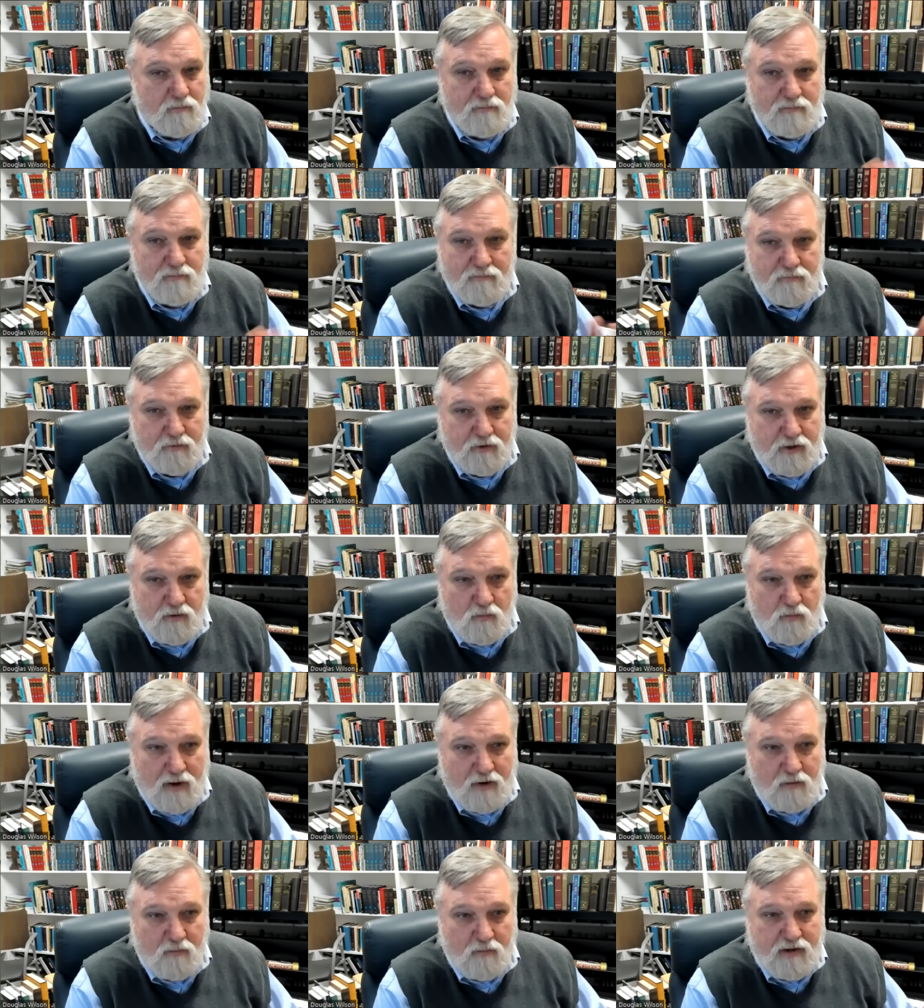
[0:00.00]
Well, then
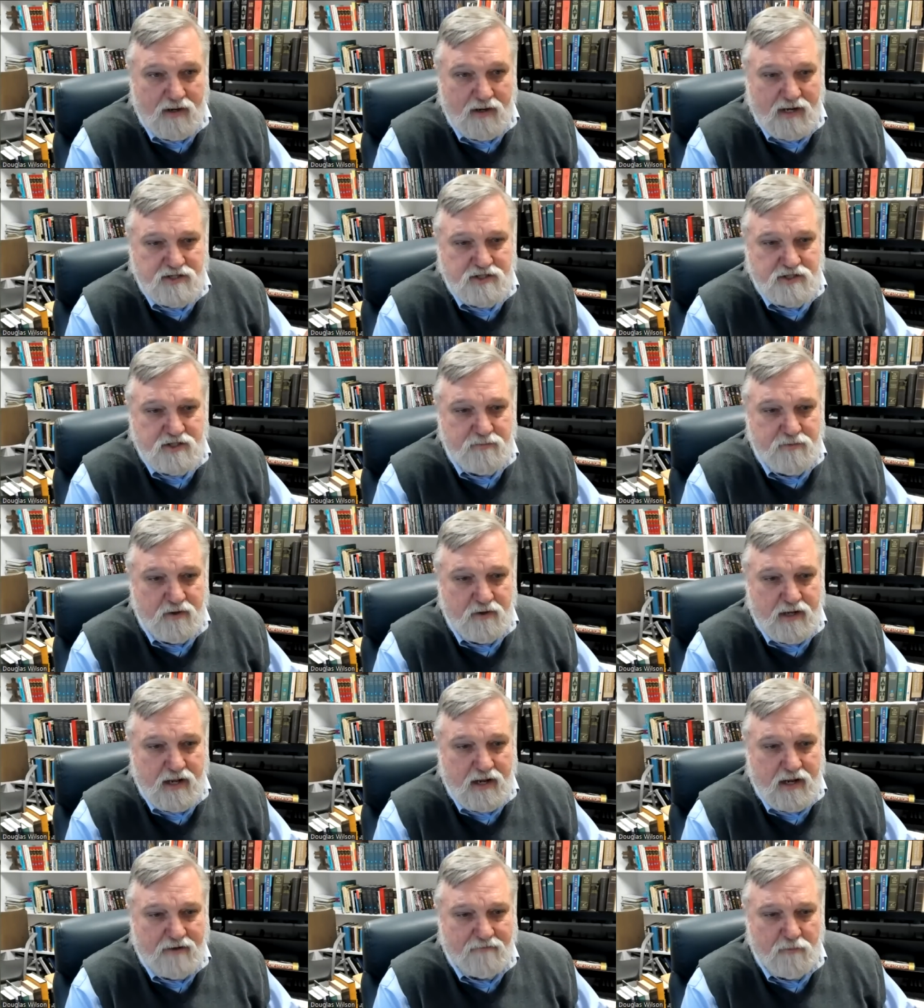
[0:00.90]
why don't we
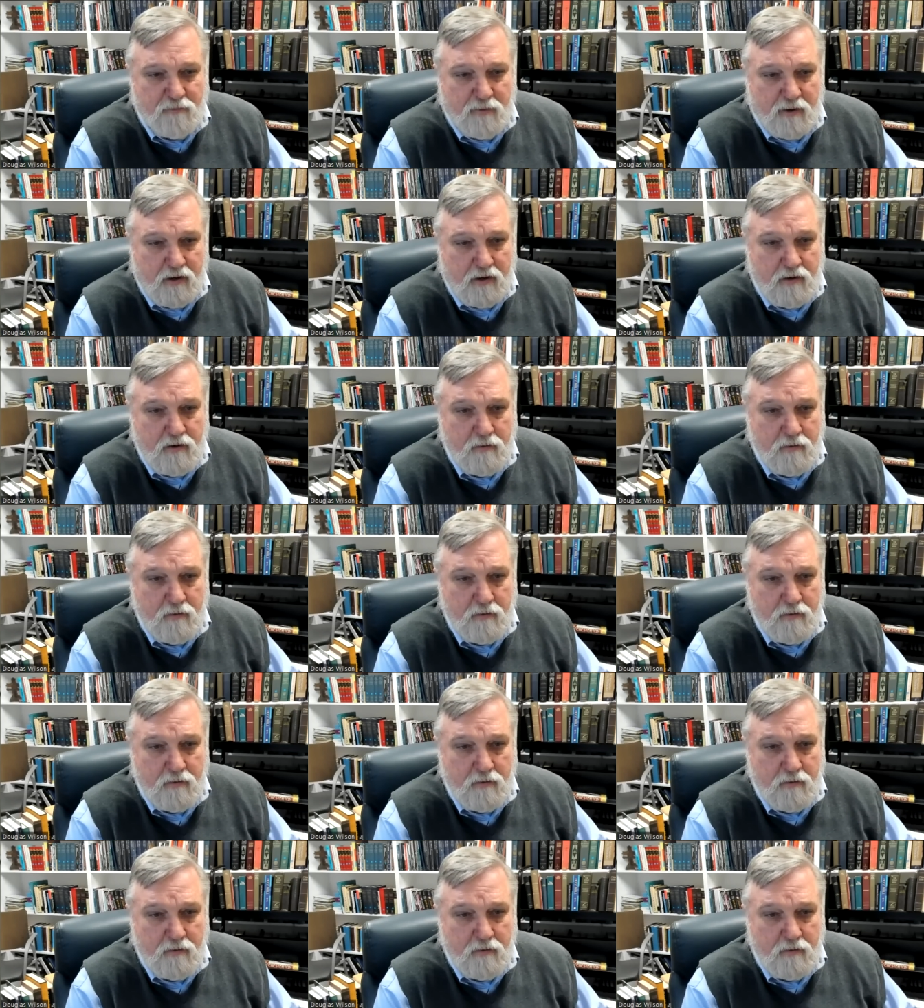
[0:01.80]
excommunicate everybody?